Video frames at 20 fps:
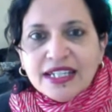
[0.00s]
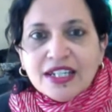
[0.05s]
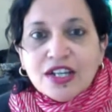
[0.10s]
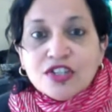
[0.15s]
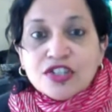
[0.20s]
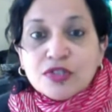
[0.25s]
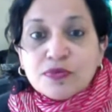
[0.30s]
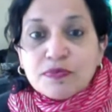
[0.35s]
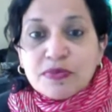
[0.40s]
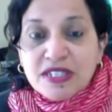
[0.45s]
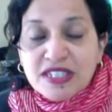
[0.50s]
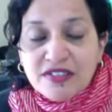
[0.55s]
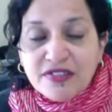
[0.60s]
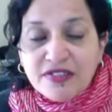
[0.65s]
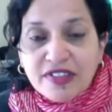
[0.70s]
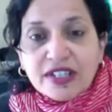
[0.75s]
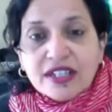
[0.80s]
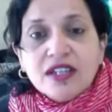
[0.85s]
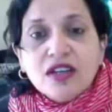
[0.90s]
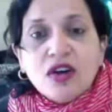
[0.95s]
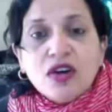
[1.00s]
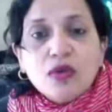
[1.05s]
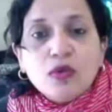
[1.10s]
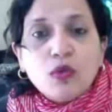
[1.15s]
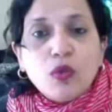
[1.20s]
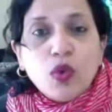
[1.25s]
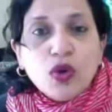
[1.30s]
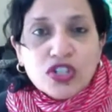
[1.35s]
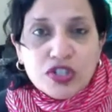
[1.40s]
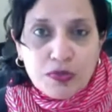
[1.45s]
Now, specifically
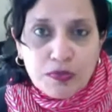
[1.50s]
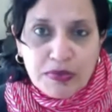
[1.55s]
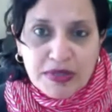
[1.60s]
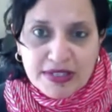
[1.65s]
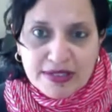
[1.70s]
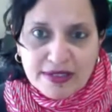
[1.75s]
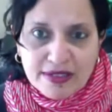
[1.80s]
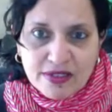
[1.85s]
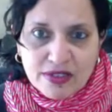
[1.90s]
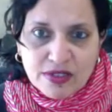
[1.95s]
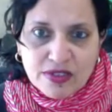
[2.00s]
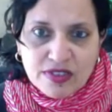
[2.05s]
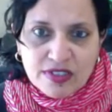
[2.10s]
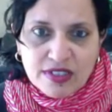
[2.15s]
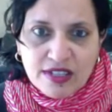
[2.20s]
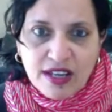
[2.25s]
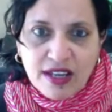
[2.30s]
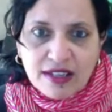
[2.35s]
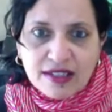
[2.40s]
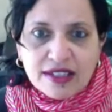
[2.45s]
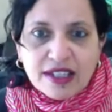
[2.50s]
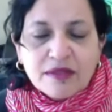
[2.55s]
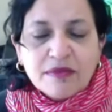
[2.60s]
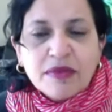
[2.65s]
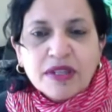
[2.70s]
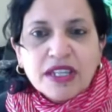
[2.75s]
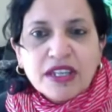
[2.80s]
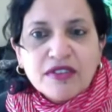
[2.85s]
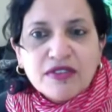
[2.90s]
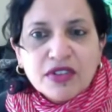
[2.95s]
on what business to start,
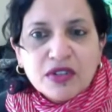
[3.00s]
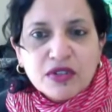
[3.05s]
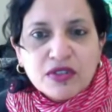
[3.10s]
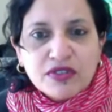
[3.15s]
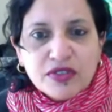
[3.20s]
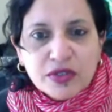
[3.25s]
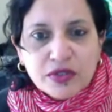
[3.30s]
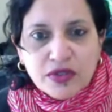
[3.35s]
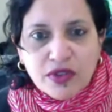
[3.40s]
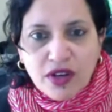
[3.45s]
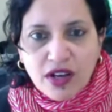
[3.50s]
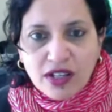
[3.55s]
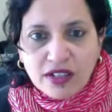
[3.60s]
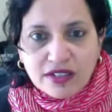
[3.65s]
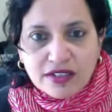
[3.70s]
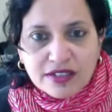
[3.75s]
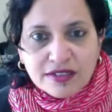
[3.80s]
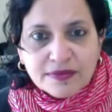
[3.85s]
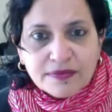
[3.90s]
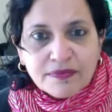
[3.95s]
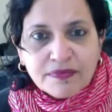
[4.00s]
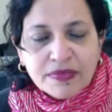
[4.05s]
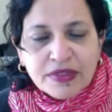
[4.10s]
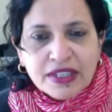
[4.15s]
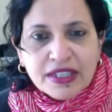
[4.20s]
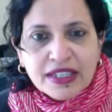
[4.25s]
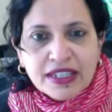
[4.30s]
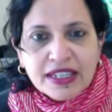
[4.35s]
let me give you a few thoughts.